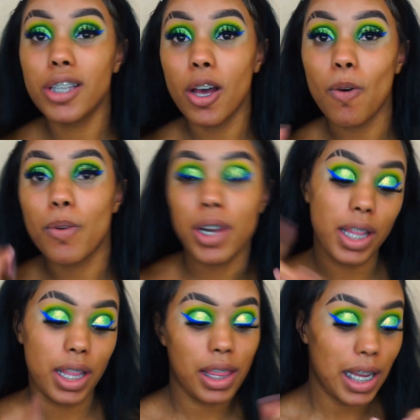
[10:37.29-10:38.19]
So now
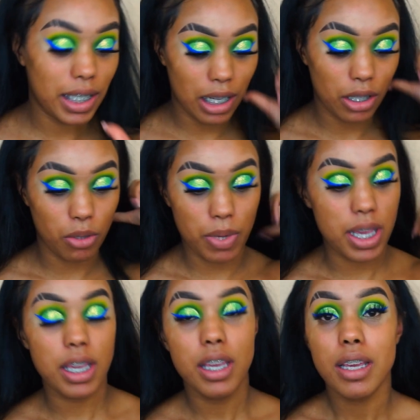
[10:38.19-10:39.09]
that that's out the
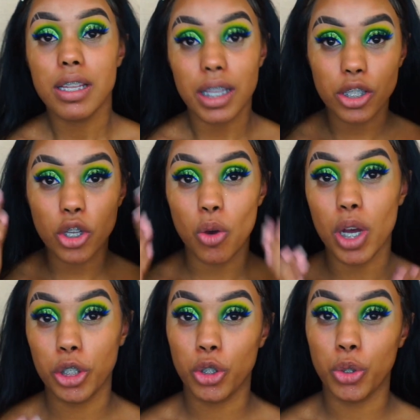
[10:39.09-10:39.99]
way, let's go
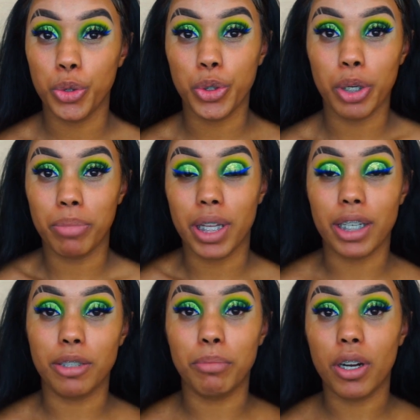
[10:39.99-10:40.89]
on to
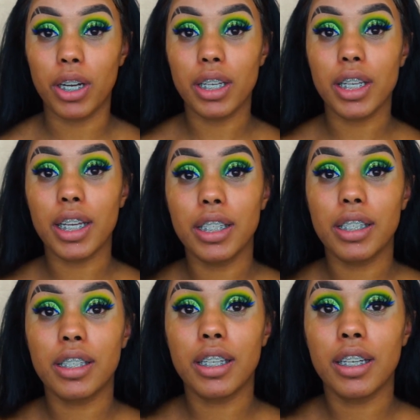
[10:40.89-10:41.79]
complexion part. And
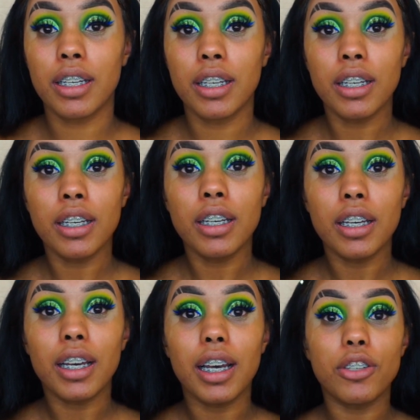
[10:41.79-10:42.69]
yes,
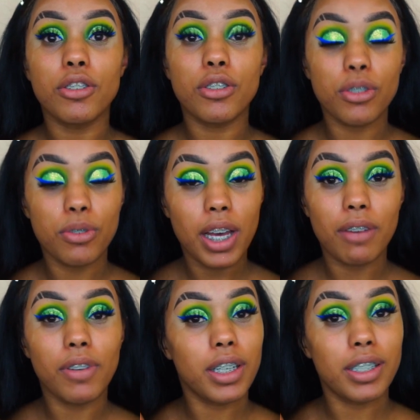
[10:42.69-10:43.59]
I do
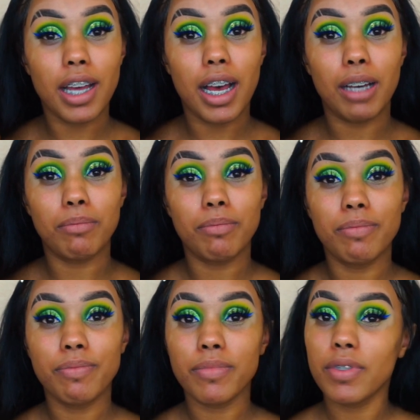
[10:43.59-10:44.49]
have on a top,
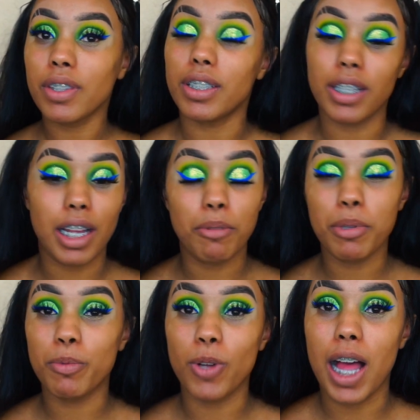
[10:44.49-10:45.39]
because a lot of
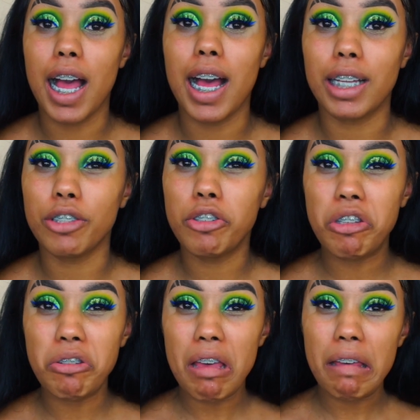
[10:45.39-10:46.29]
people ask, do
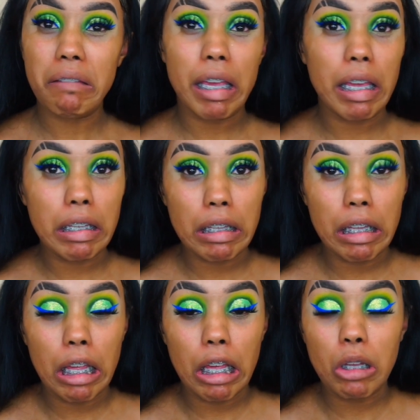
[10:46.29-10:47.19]
you have on
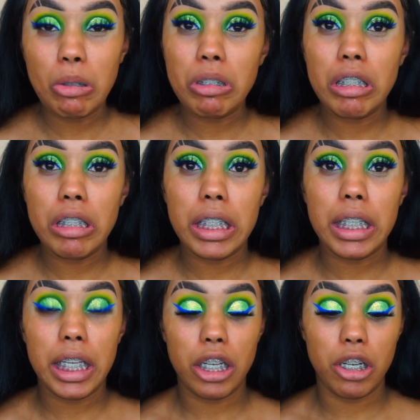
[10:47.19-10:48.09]
clothes? You look
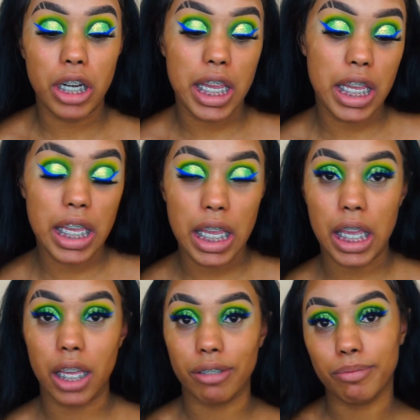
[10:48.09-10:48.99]
like you're
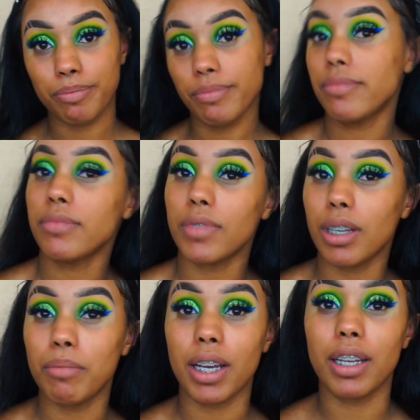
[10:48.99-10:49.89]
naked.
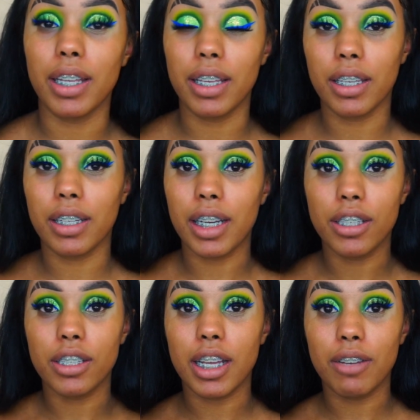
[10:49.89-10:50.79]
I'm not naked, I
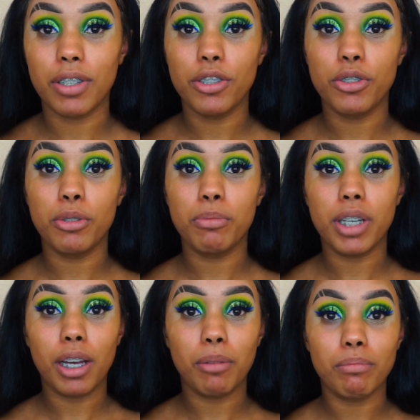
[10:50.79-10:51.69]
just have on a tube
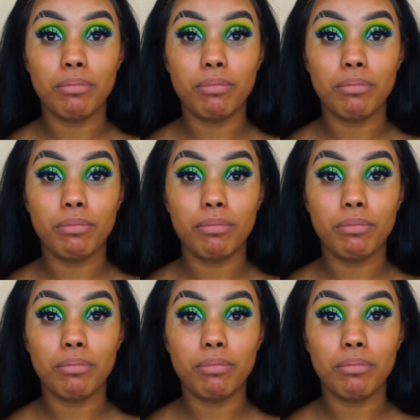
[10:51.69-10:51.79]
top.